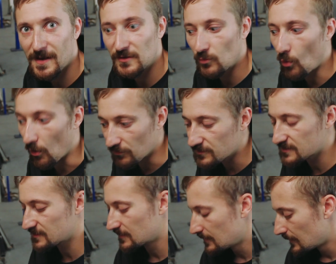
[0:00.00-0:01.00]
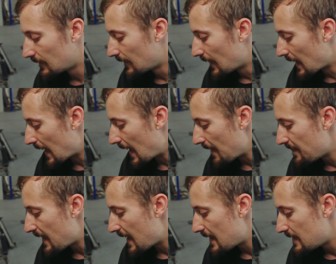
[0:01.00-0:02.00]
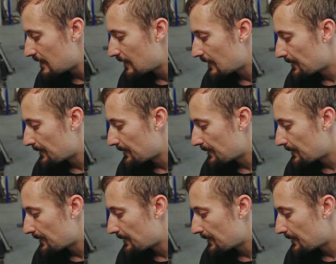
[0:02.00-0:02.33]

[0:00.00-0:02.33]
made once, and then,